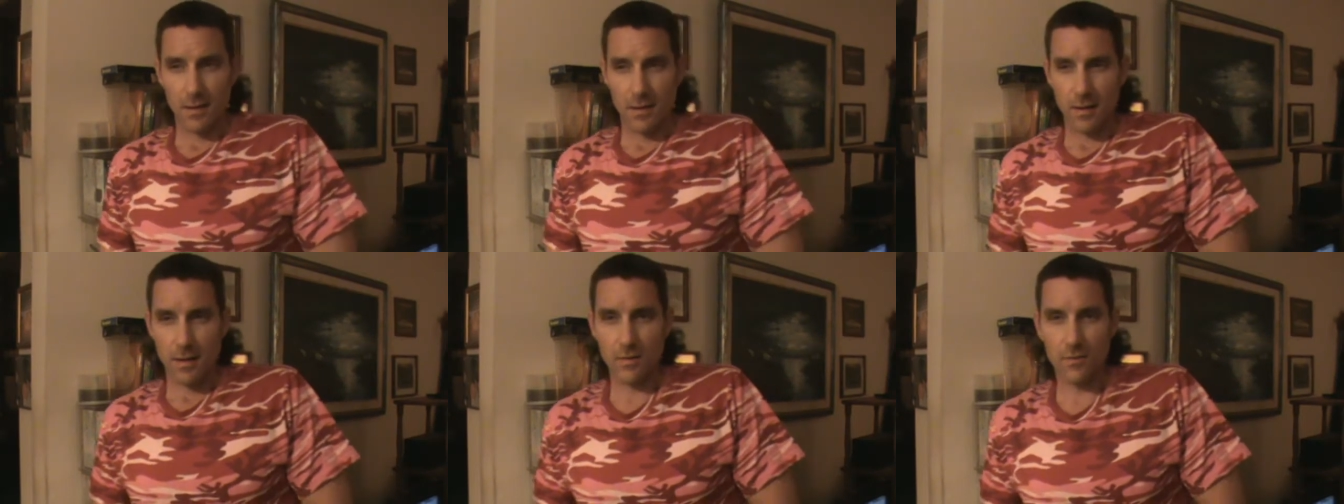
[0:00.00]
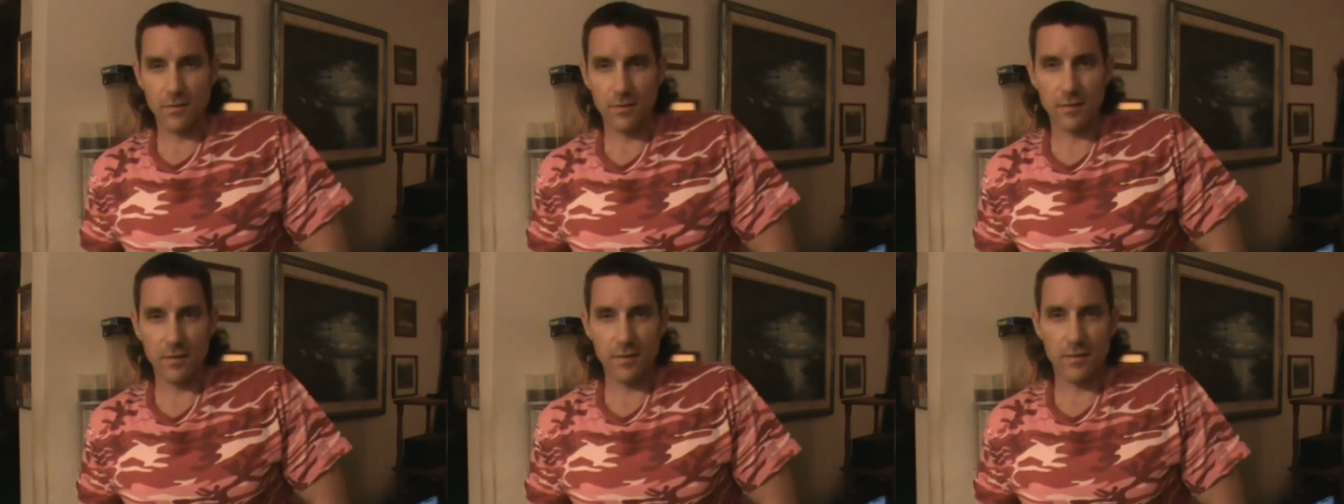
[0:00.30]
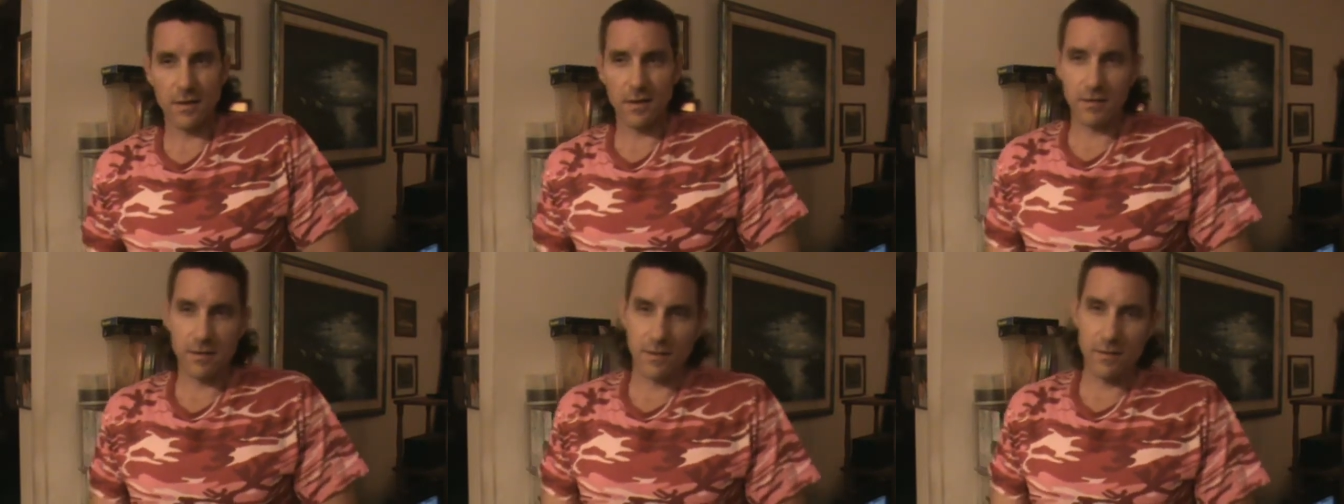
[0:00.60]
he was
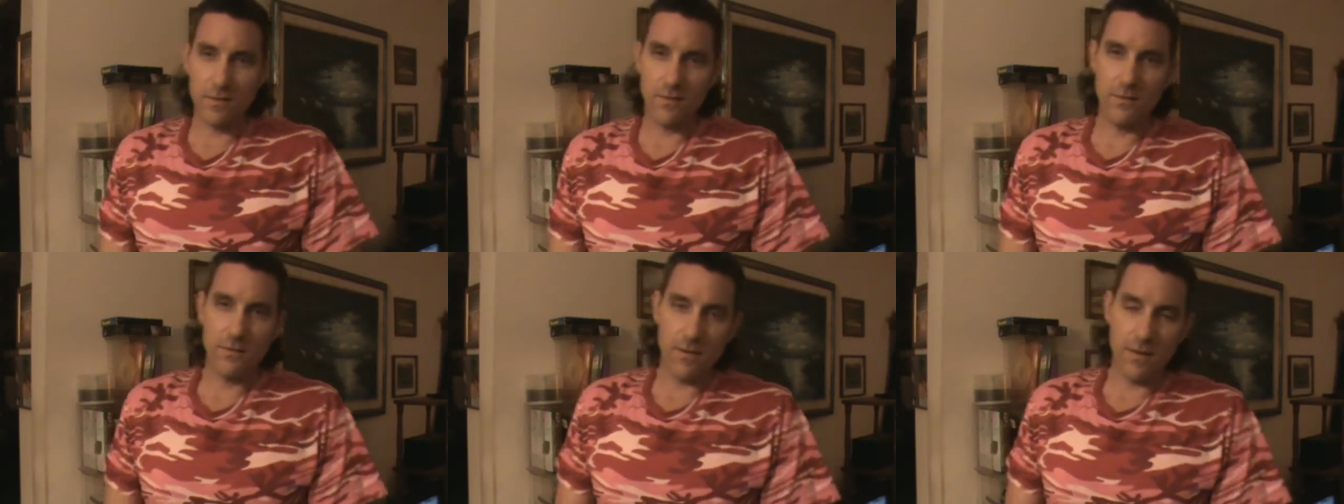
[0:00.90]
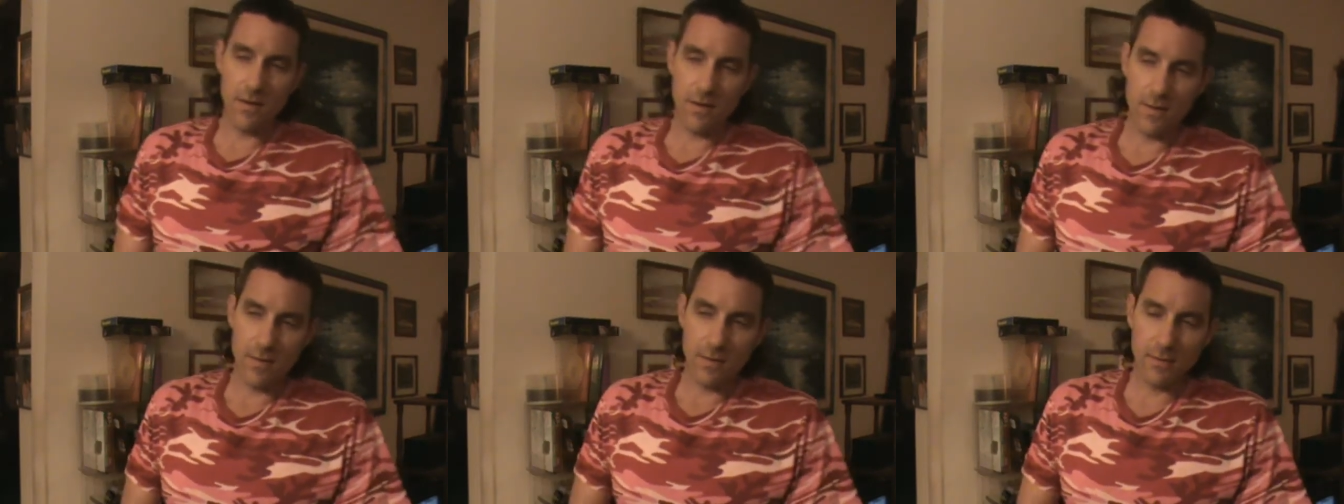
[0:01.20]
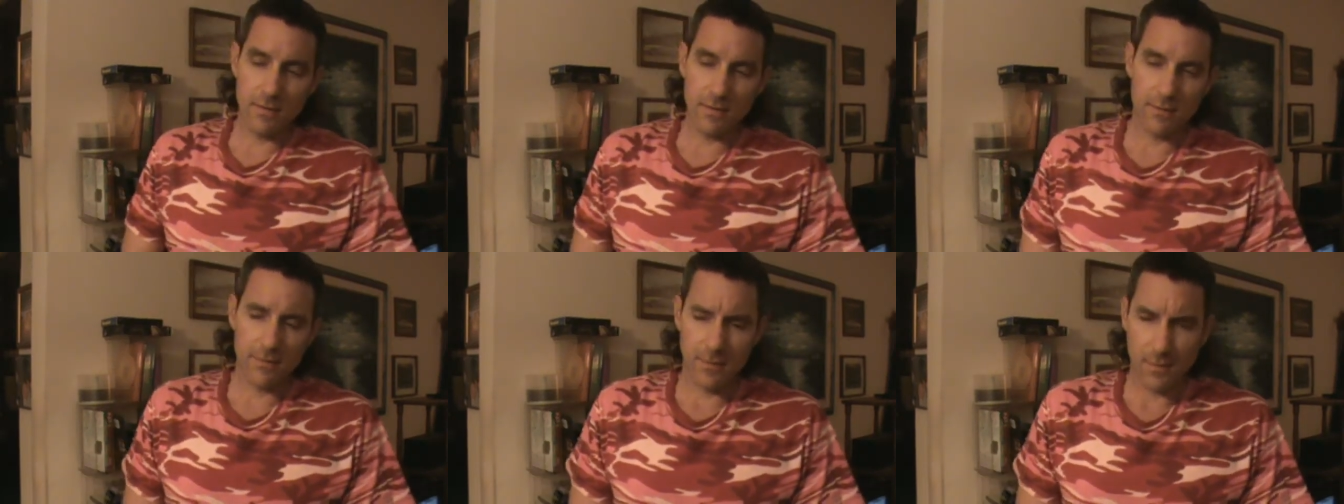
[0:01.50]
addicted to
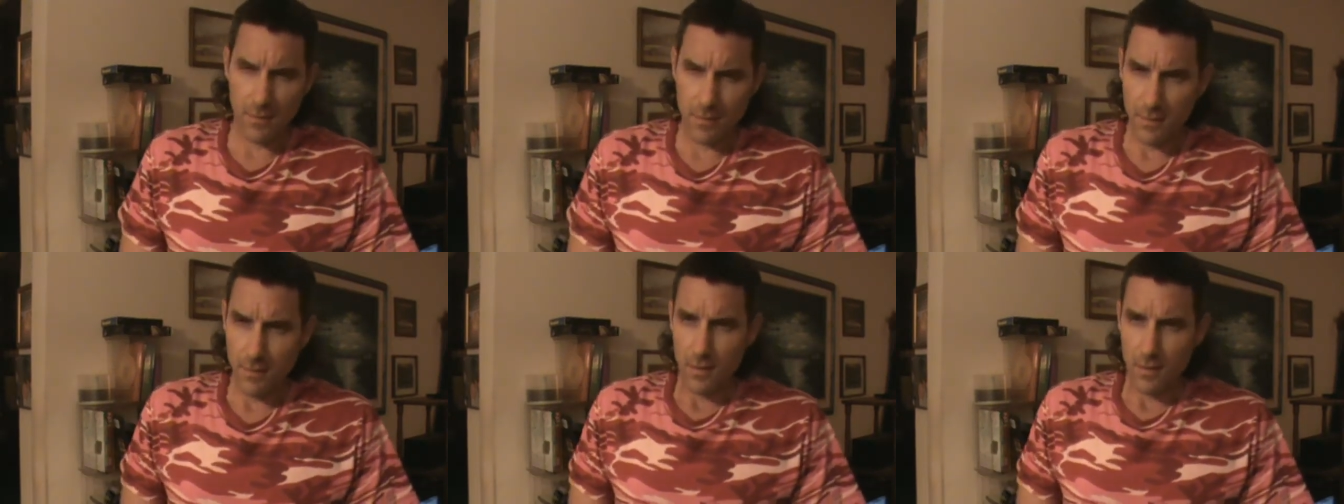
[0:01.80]
drugs